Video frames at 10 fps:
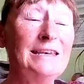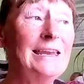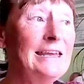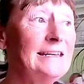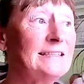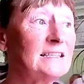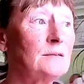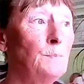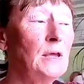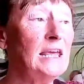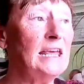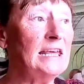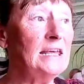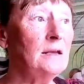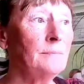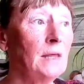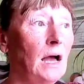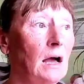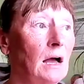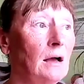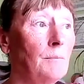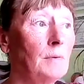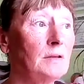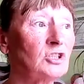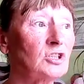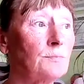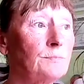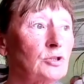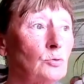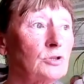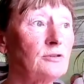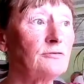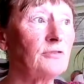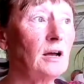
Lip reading: needs to be some sort of